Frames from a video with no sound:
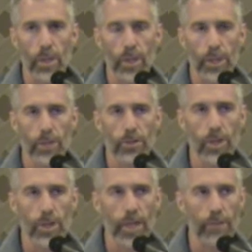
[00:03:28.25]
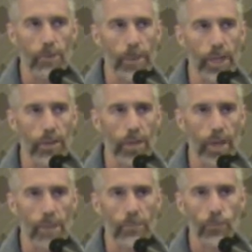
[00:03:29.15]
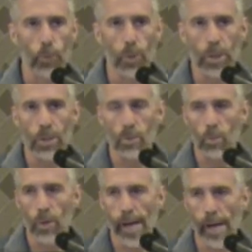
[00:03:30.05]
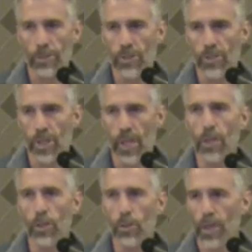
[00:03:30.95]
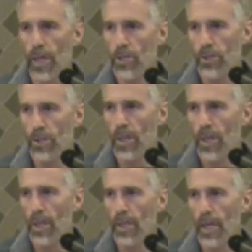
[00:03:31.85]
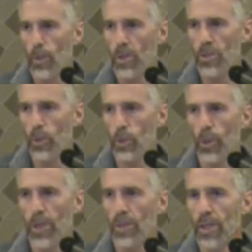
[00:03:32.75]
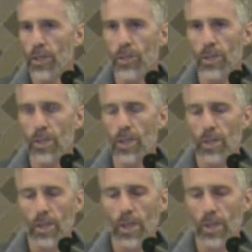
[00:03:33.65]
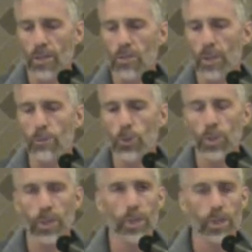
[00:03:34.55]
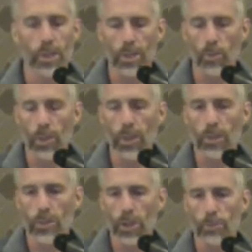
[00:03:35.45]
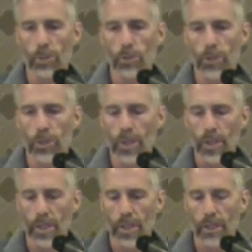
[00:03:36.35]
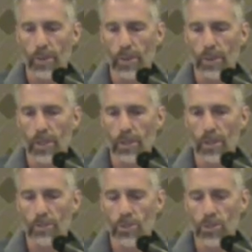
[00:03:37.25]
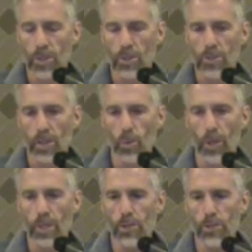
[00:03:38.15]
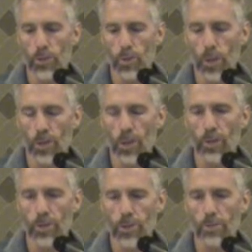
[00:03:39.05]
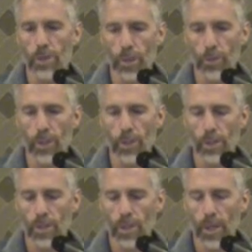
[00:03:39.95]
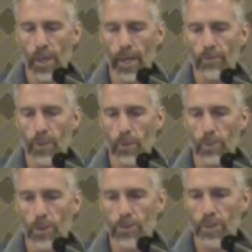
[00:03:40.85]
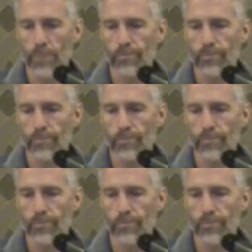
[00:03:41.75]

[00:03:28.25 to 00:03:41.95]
Here's a kind of a paradigm for what happens in any location and how we deal with regulation conceptually related to air pollution. And this is going to segue into another instrument that we've been using.